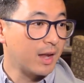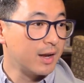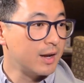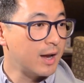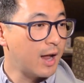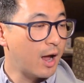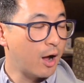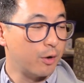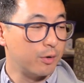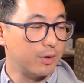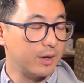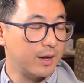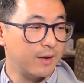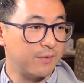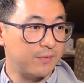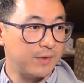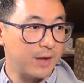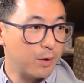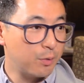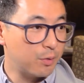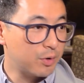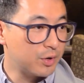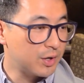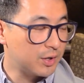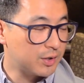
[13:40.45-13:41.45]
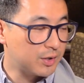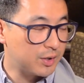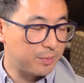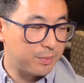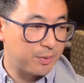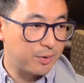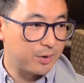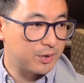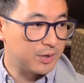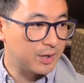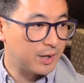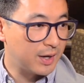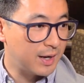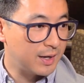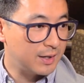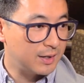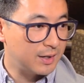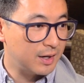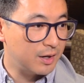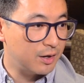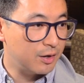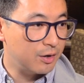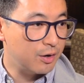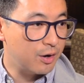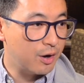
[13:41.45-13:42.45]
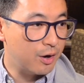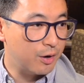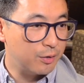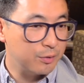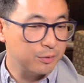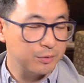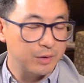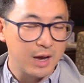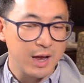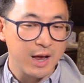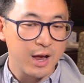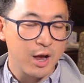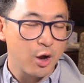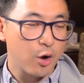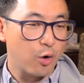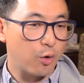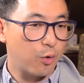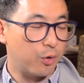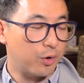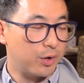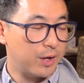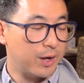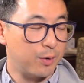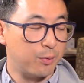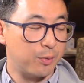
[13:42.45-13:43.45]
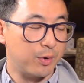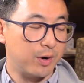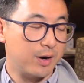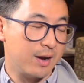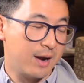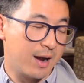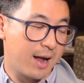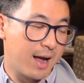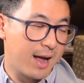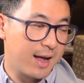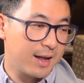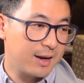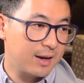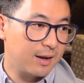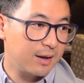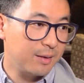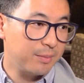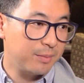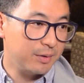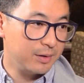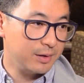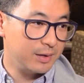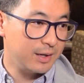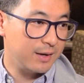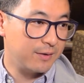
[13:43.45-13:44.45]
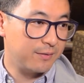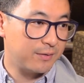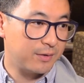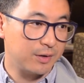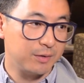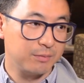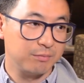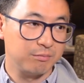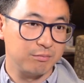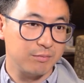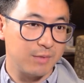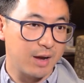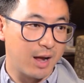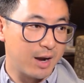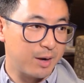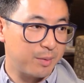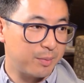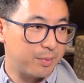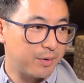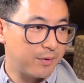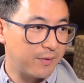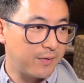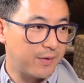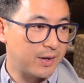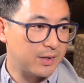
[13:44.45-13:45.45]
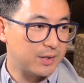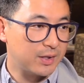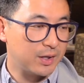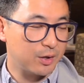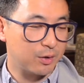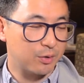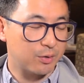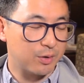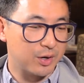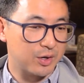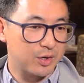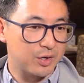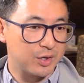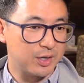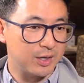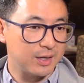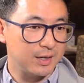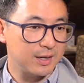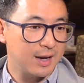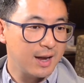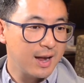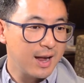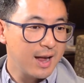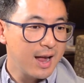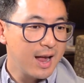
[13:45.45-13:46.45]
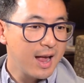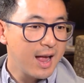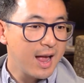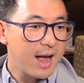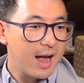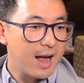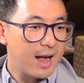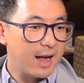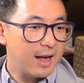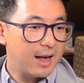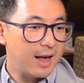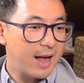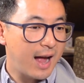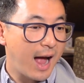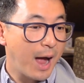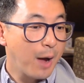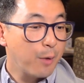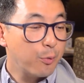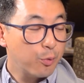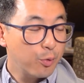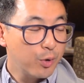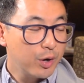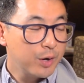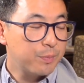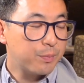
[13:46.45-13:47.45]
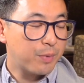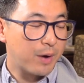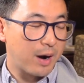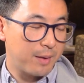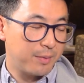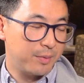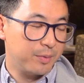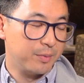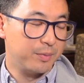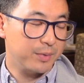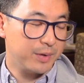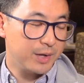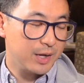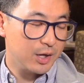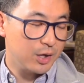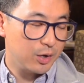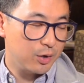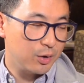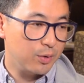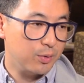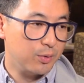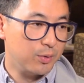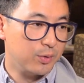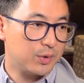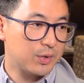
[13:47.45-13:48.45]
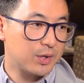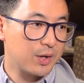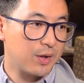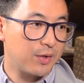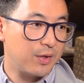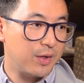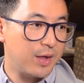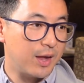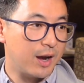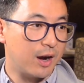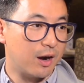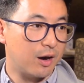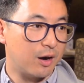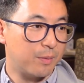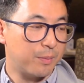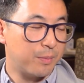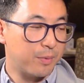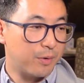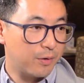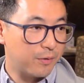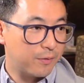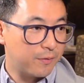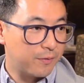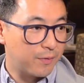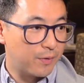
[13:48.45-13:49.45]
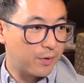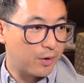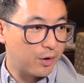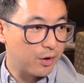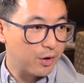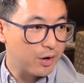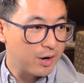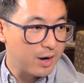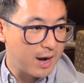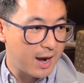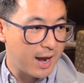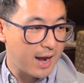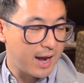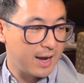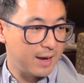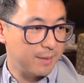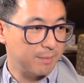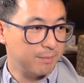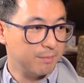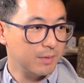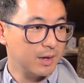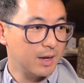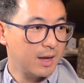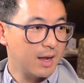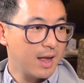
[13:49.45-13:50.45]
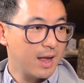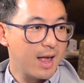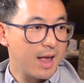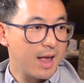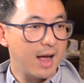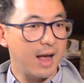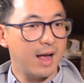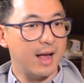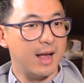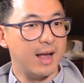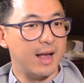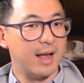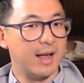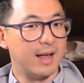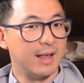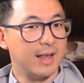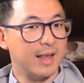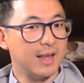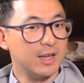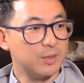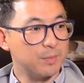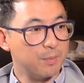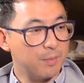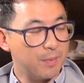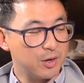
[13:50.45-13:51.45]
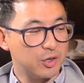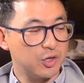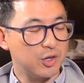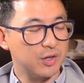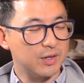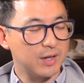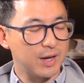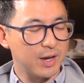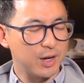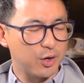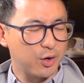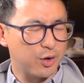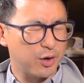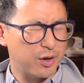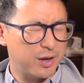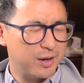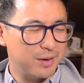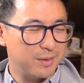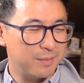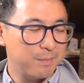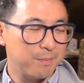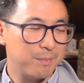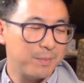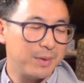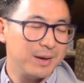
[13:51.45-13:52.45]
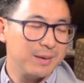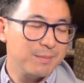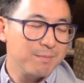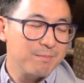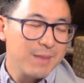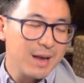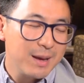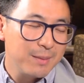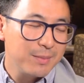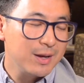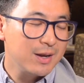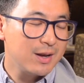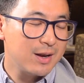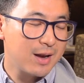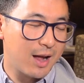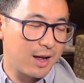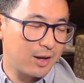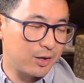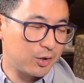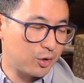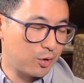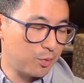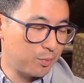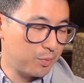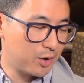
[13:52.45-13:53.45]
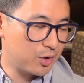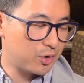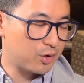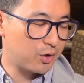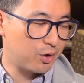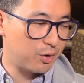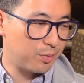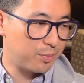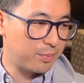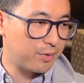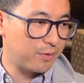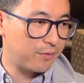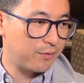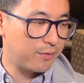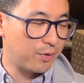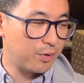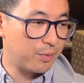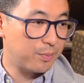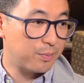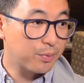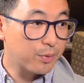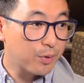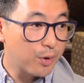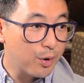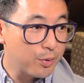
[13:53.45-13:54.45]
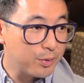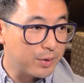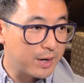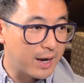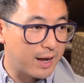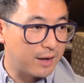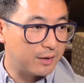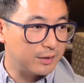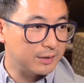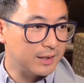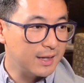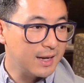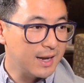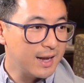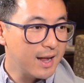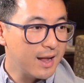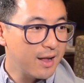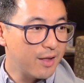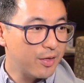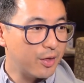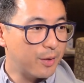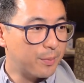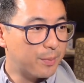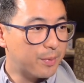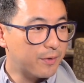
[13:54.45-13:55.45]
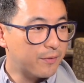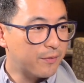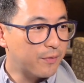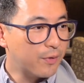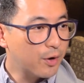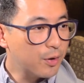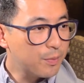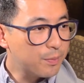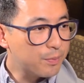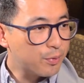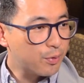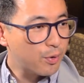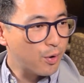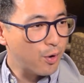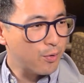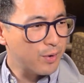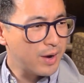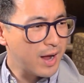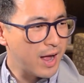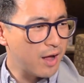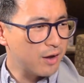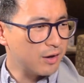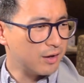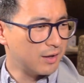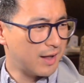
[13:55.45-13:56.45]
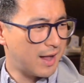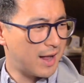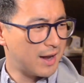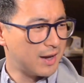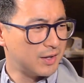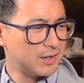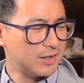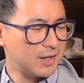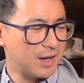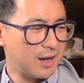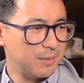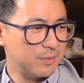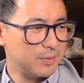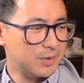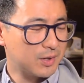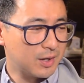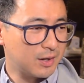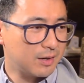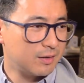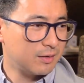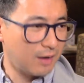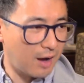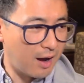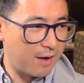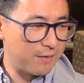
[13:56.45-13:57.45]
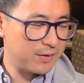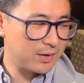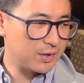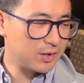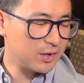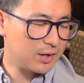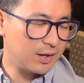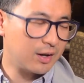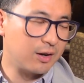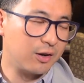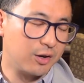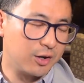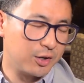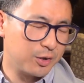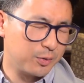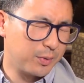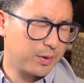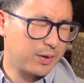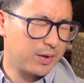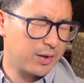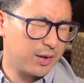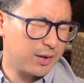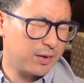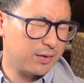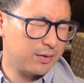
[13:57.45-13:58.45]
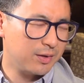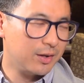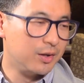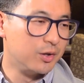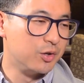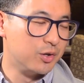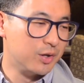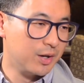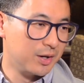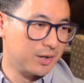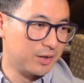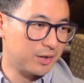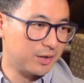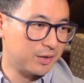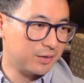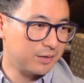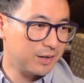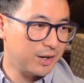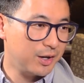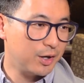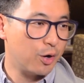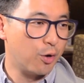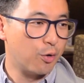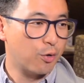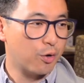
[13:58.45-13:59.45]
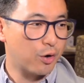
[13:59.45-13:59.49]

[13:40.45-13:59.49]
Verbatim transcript: Now, if they were just a person I didn't know, or they were not a believer, not a professing Christian, I would probably use their preferred name as much as I could, but maybe not so much their preferred pronoun. The preferred pronoun a lot of times obviously carries with it the gender, you know,